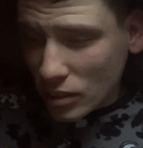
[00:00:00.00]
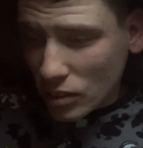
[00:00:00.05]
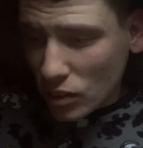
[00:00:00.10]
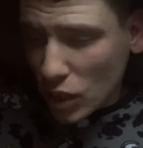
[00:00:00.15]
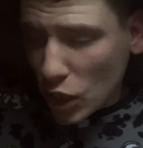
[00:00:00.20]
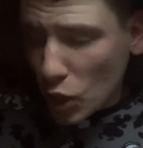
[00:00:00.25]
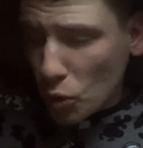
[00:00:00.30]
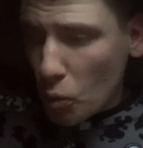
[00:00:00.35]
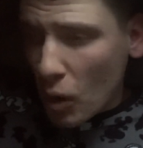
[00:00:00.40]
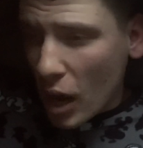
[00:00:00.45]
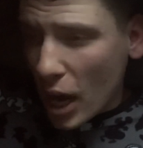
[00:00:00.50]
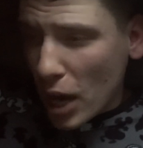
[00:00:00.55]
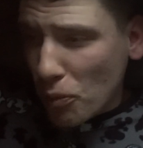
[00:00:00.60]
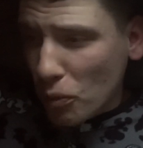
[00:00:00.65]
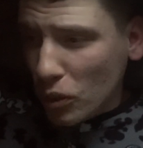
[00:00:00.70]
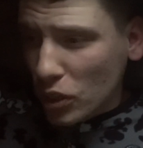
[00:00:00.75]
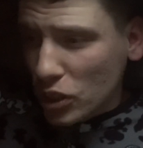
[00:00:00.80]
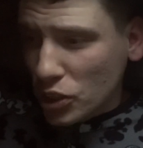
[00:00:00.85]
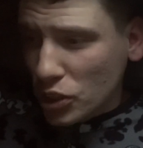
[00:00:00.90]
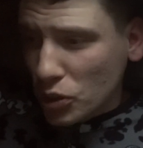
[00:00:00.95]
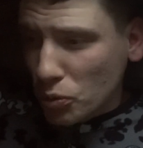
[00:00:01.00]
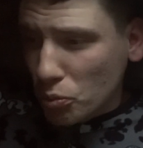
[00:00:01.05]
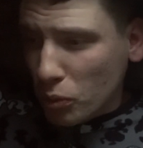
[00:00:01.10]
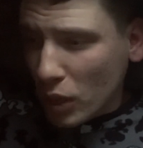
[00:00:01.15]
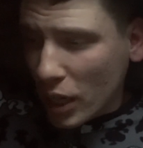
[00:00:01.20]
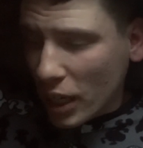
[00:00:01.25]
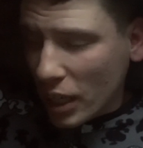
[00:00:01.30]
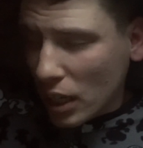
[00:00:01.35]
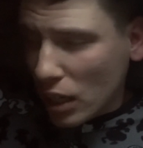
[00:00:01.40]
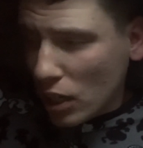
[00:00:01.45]
Like, why would you
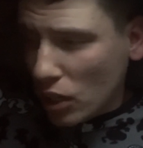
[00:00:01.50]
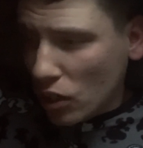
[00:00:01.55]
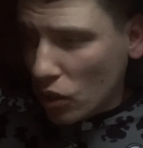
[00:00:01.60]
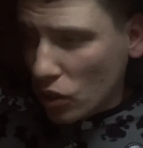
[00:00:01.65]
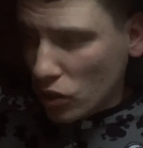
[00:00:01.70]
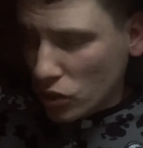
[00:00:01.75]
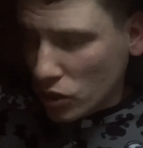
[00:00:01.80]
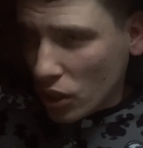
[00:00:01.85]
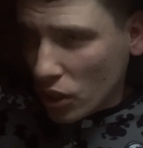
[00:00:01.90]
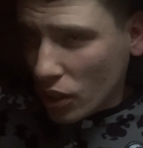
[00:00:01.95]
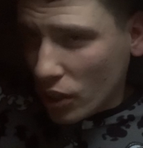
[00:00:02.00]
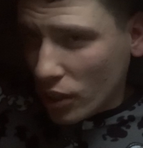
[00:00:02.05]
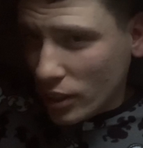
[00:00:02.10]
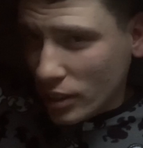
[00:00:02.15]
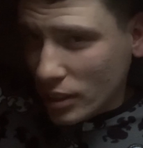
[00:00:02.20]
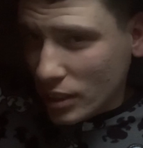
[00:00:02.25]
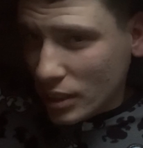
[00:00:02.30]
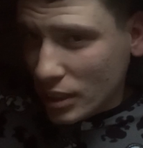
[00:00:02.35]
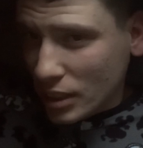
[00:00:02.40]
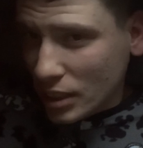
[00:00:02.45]
break a girl's heart